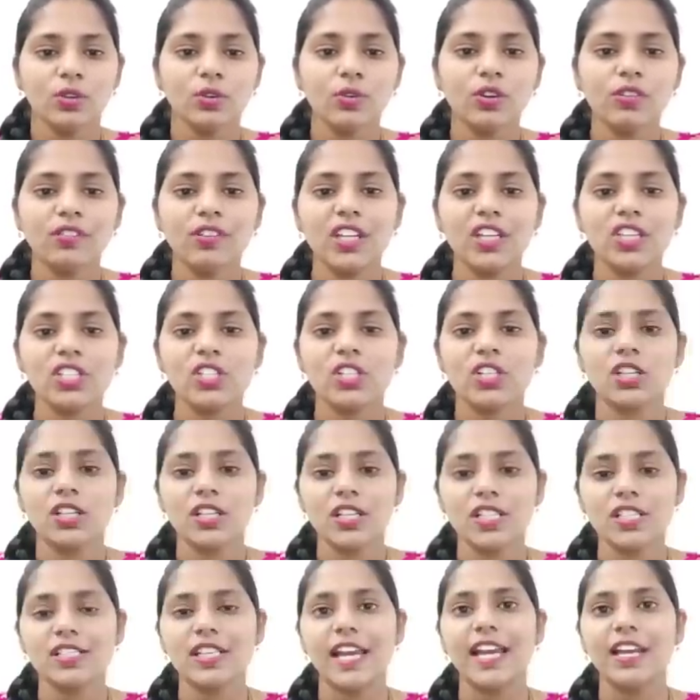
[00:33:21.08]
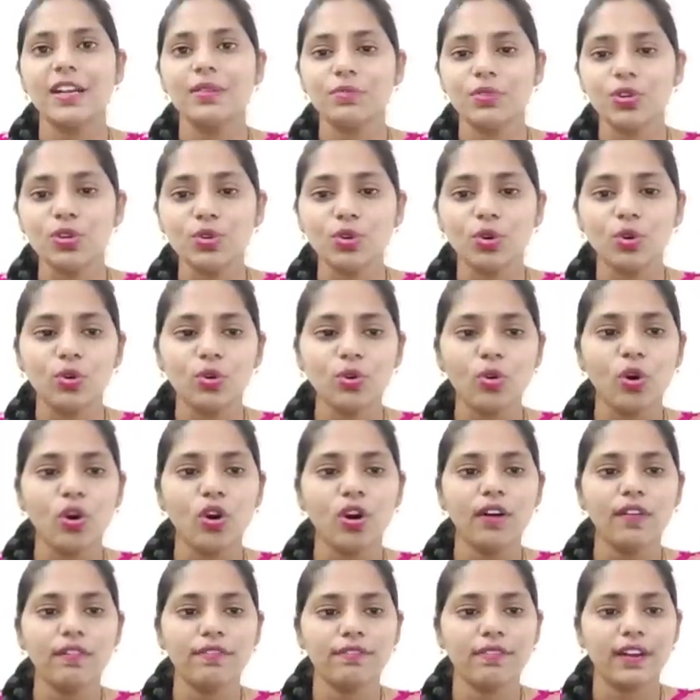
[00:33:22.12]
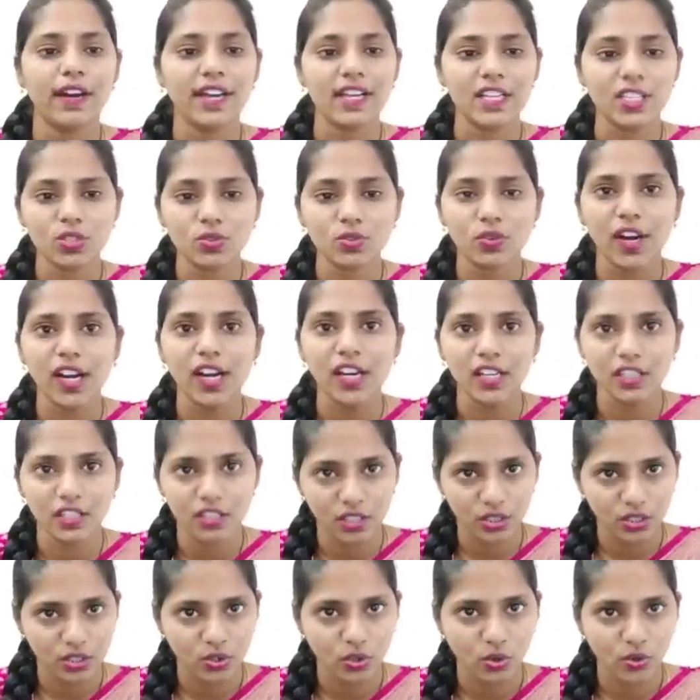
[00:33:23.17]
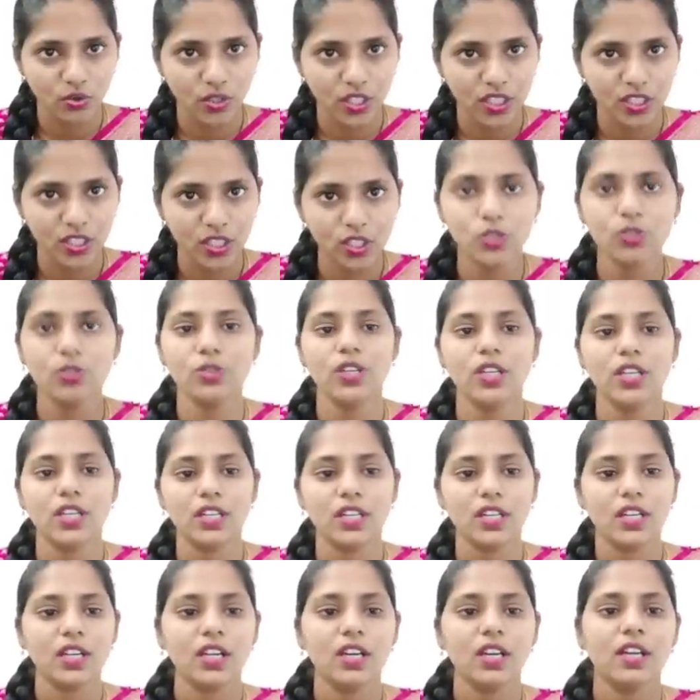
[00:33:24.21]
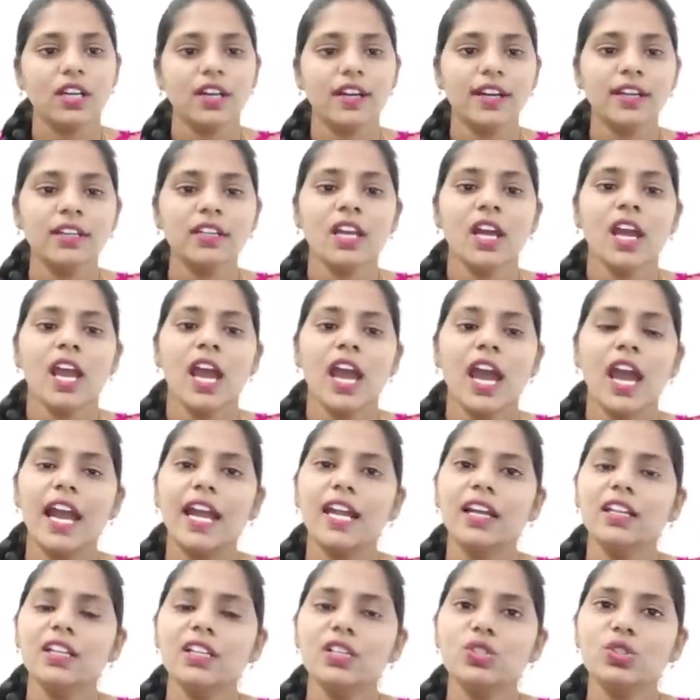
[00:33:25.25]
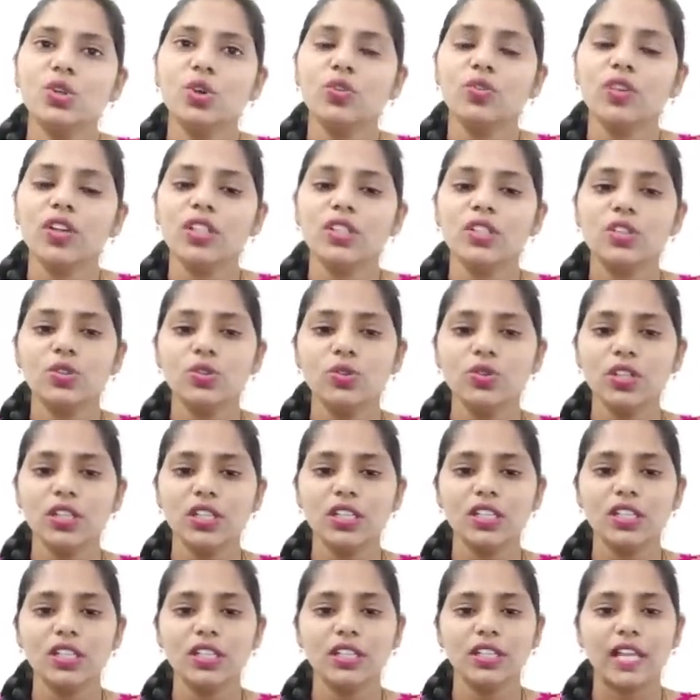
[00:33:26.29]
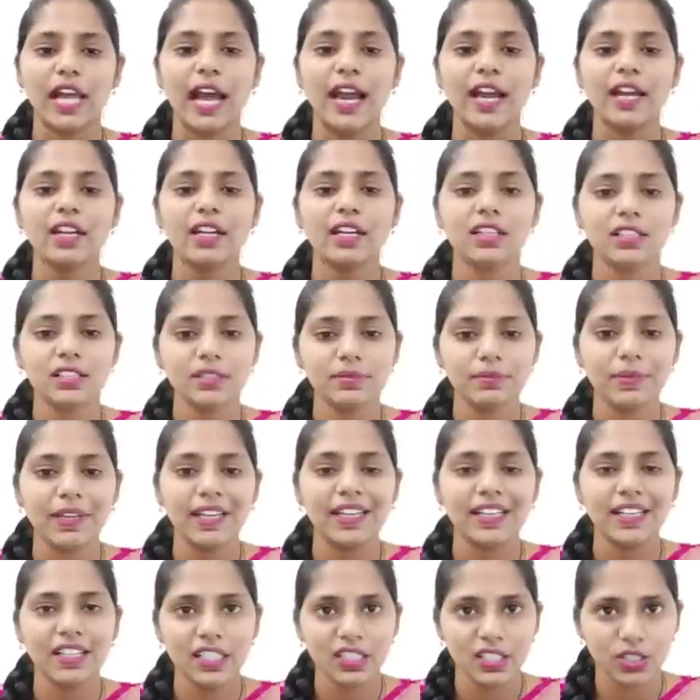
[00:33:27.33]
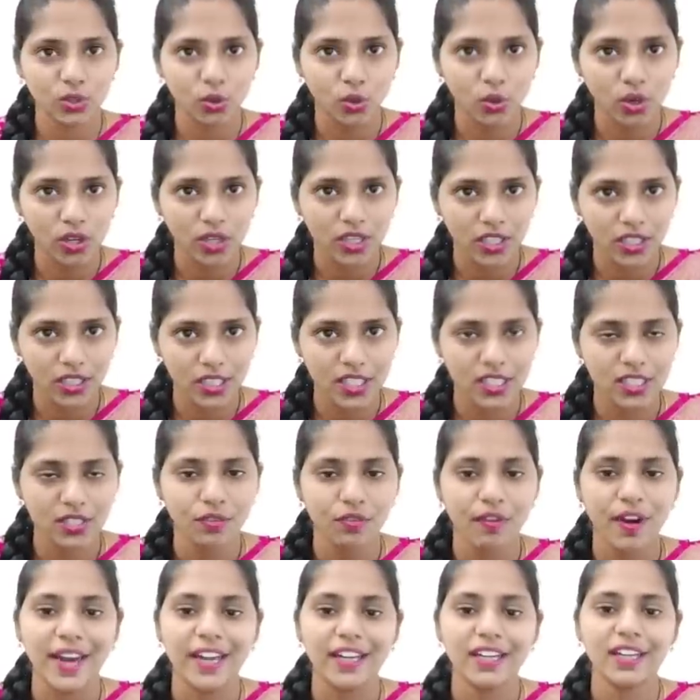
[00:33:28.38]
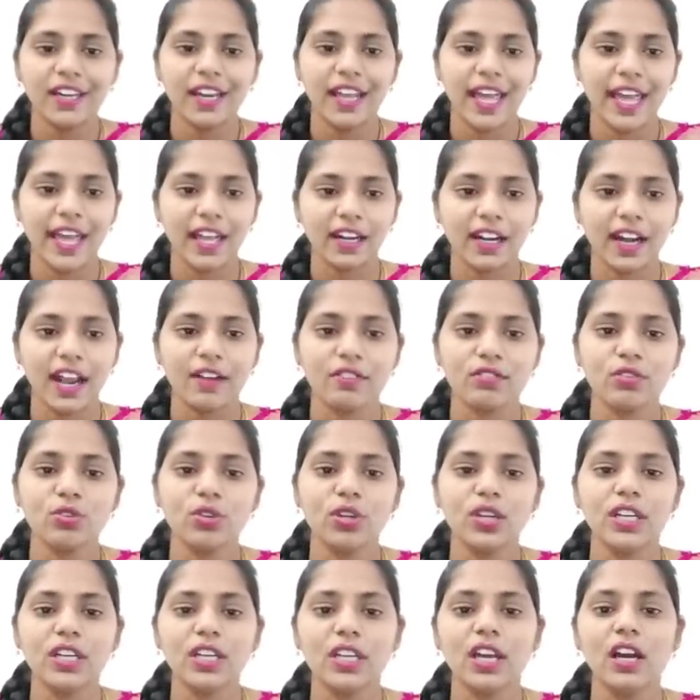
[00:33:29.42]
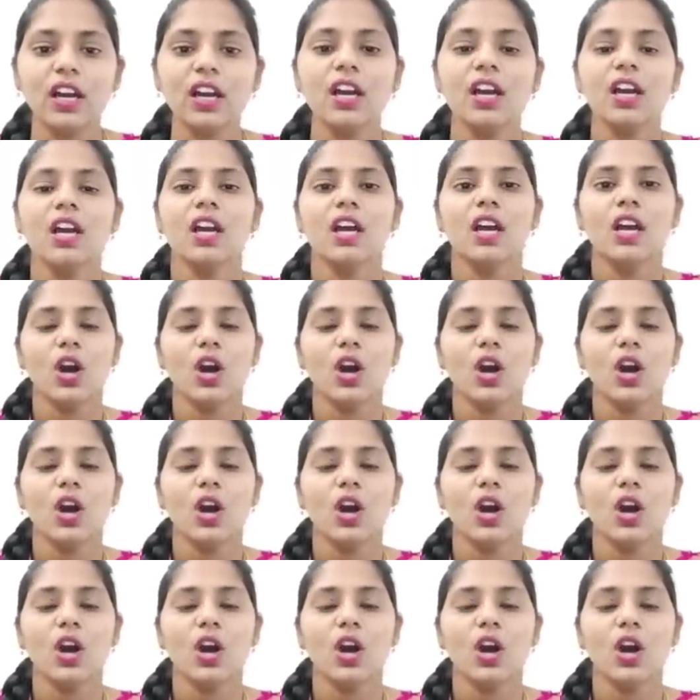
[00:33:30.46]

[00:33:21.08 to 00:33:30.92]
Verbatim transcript: Gurevich Design Bureau of erstwhile Soviet Union, right? And the Soviet Union that mainly sold this fighter aircraft to India